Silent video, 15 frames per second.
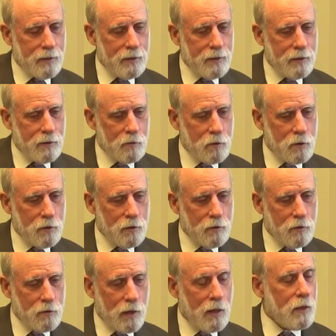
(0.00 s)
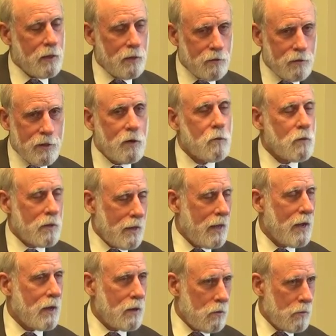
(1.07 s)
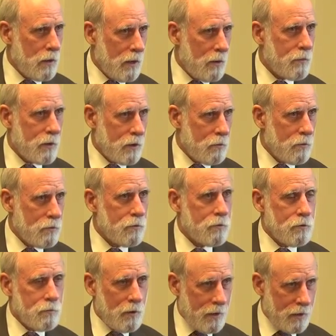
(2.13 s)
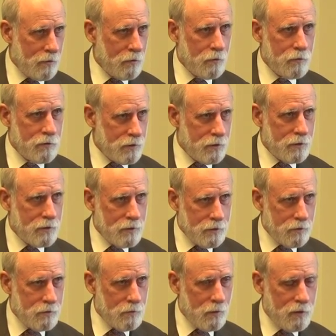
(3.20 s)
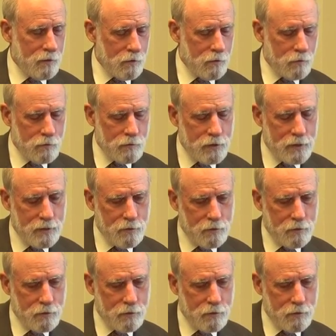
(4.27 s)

uh, is as equally applicable to packet switching as it is to message switching.